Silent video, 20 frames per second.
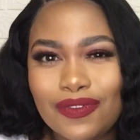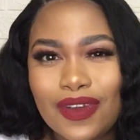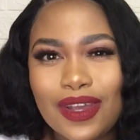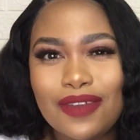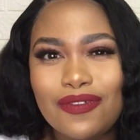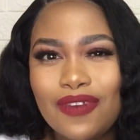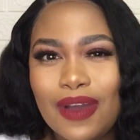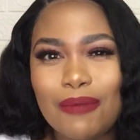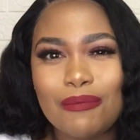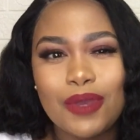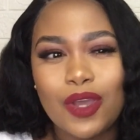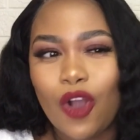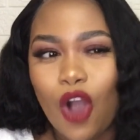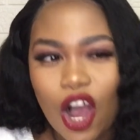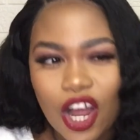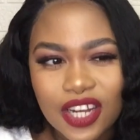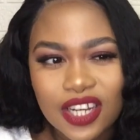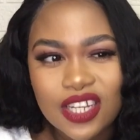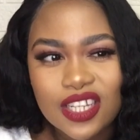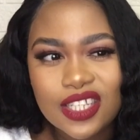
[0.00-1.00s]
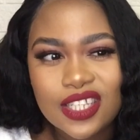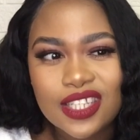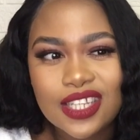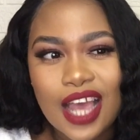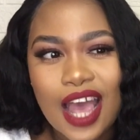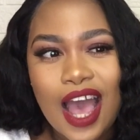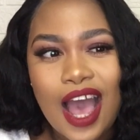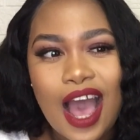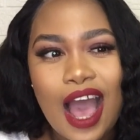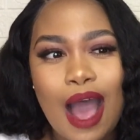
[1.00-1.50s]
if I'm being honest,
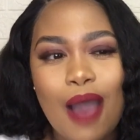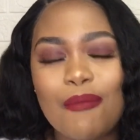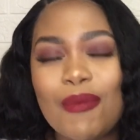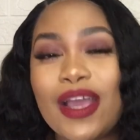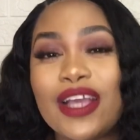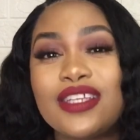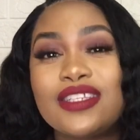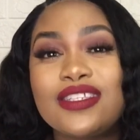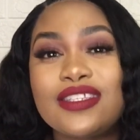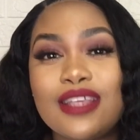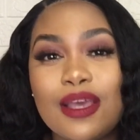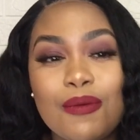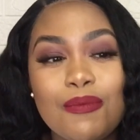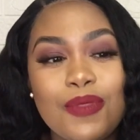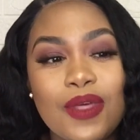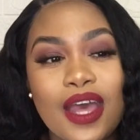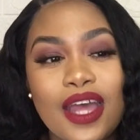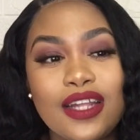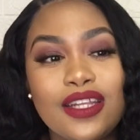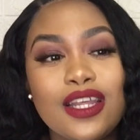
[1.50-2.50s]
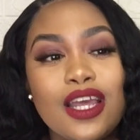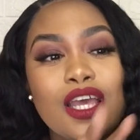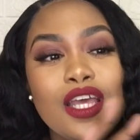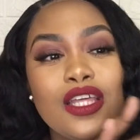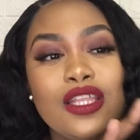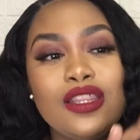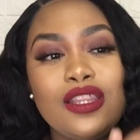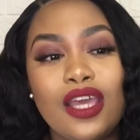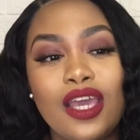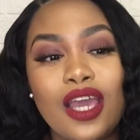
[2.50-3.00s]
except that
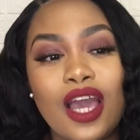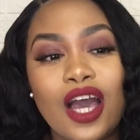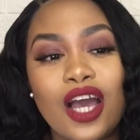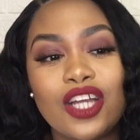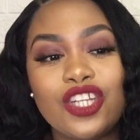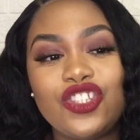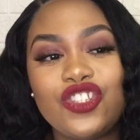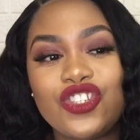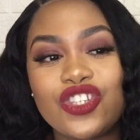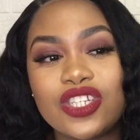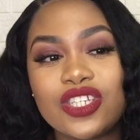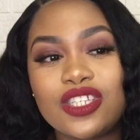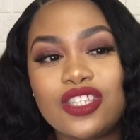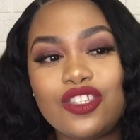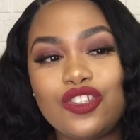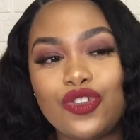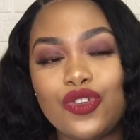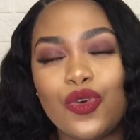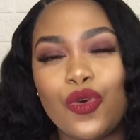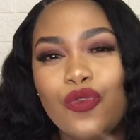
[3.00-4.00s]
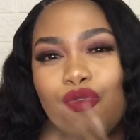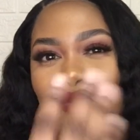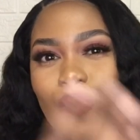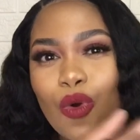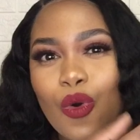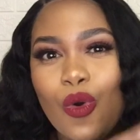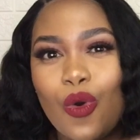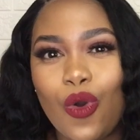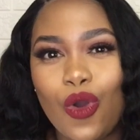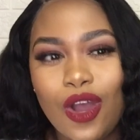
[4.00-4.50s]
they are just, you know,
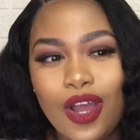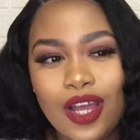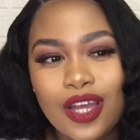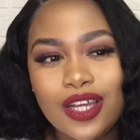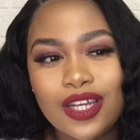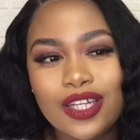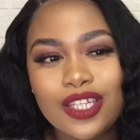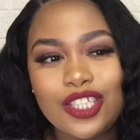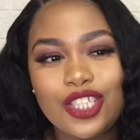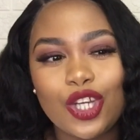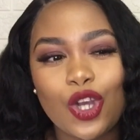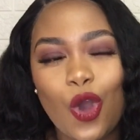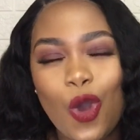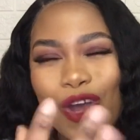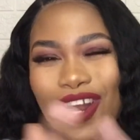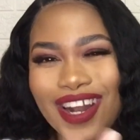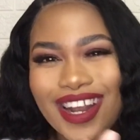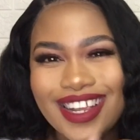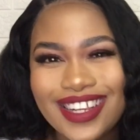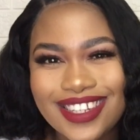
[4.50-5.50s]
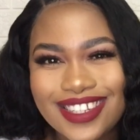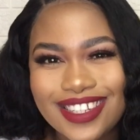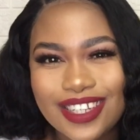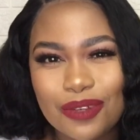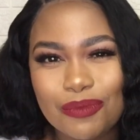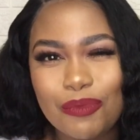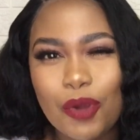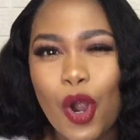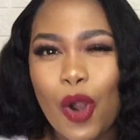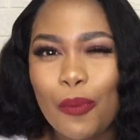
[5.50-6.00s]
for
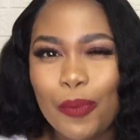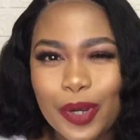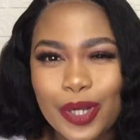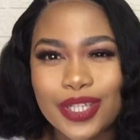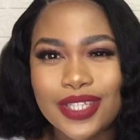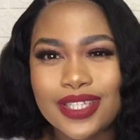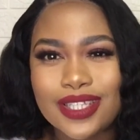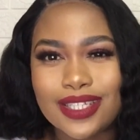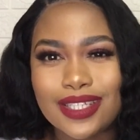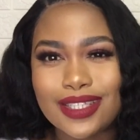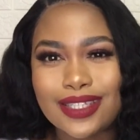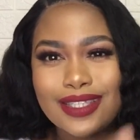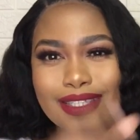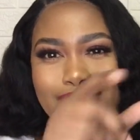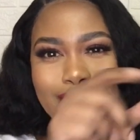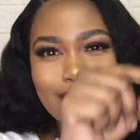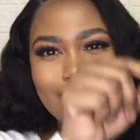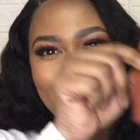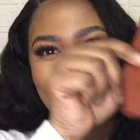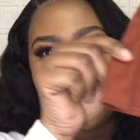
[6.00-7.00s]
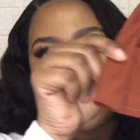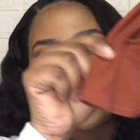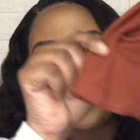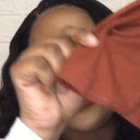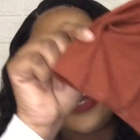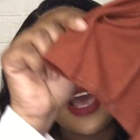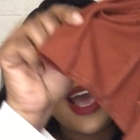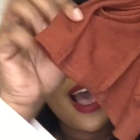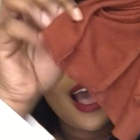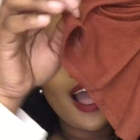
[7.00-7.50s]
decoration purposes. All
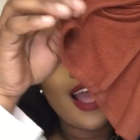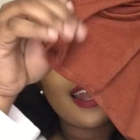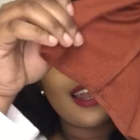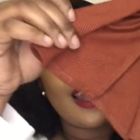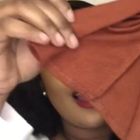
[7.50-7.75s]
right, I